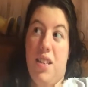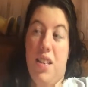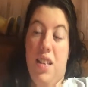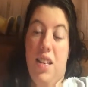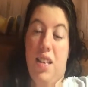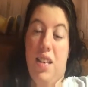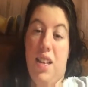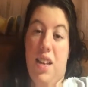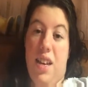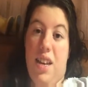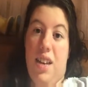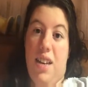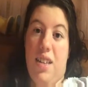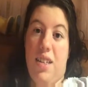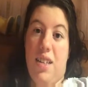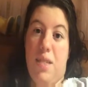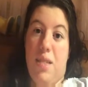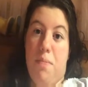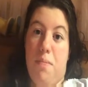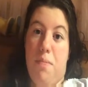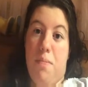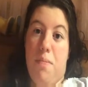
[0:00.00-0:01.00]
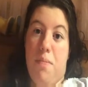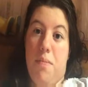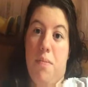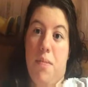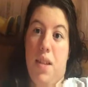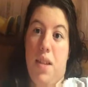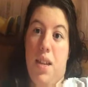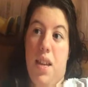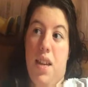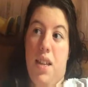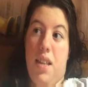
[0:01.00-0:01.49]
City of Glass
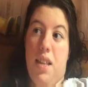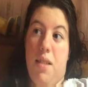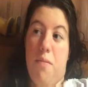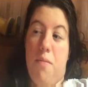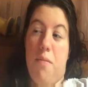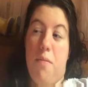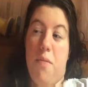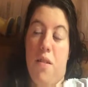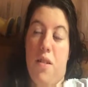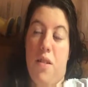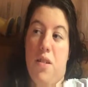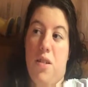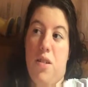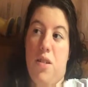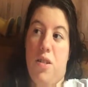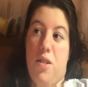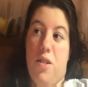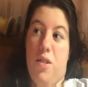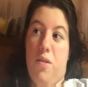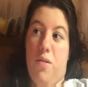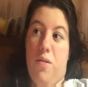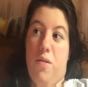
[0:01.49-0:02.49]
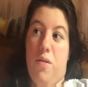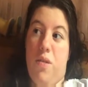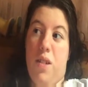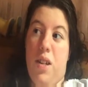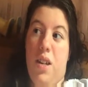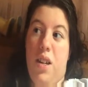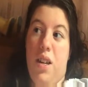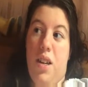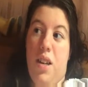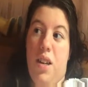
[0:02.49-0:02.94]
and then move on to